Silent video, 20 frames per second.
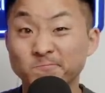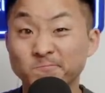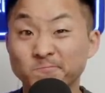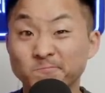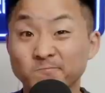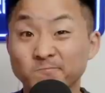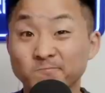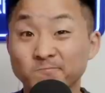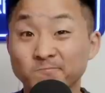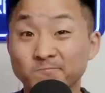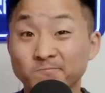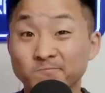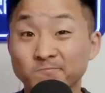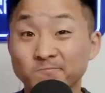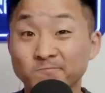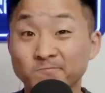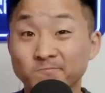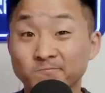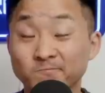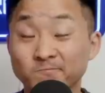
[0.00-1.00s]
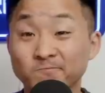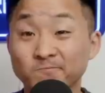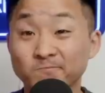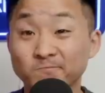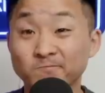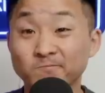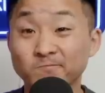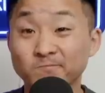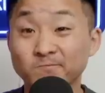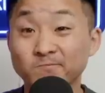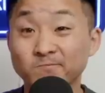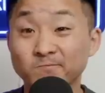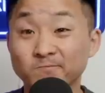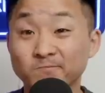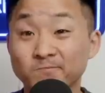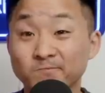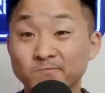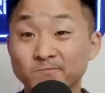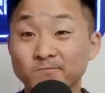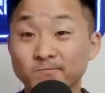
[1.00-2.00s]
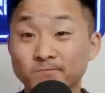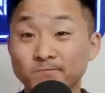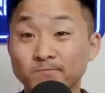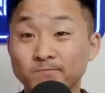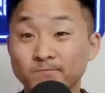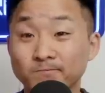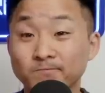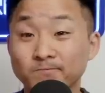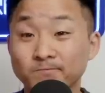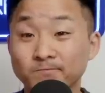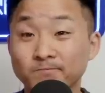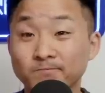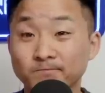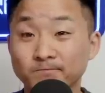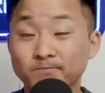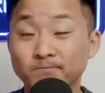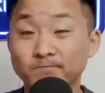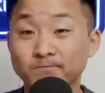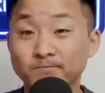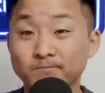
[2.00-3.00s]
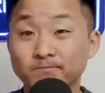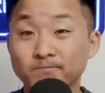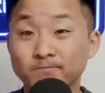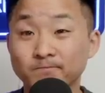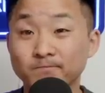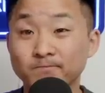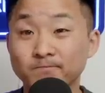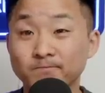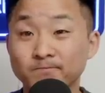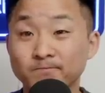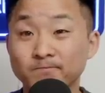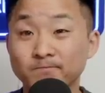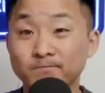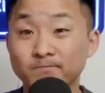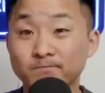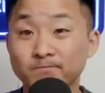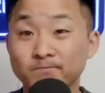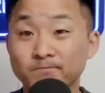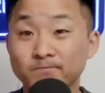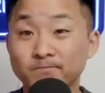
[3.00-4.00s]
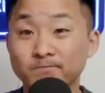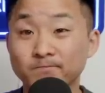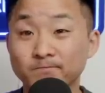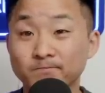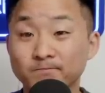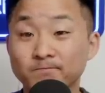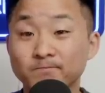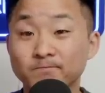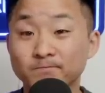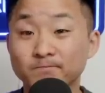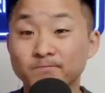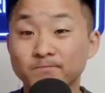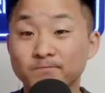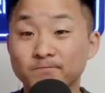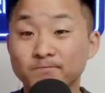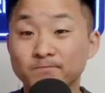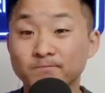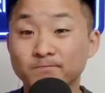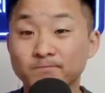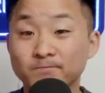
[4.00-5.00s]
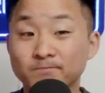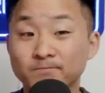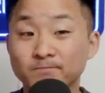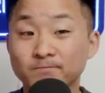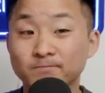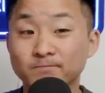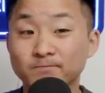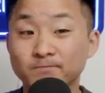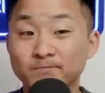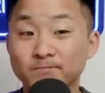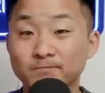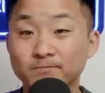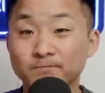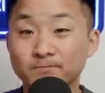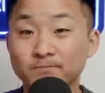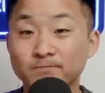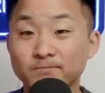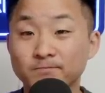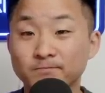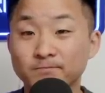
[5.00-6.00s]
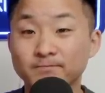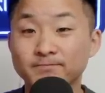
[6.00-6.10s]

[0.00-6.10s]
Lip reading: No words are spoken by the person on screen.